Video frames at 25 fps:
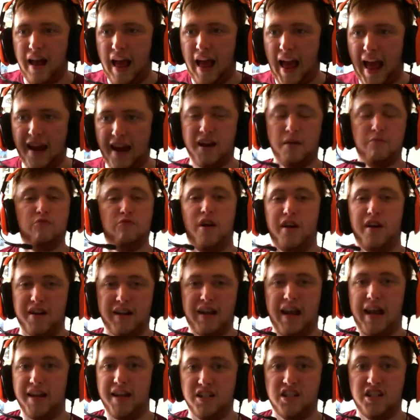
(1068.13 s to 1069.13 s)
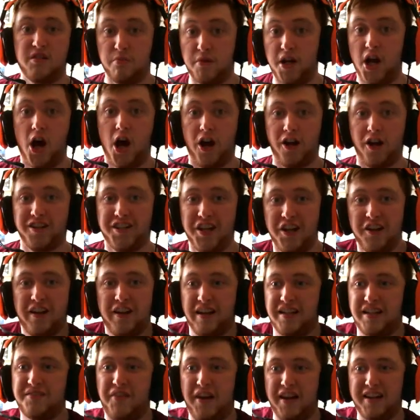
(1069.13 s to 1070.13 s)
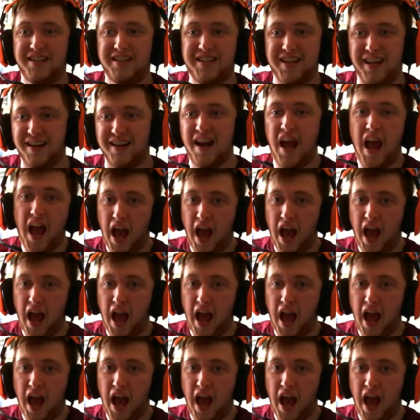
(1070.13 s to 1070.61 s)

and I'm ready to get in some cars. Let's face it,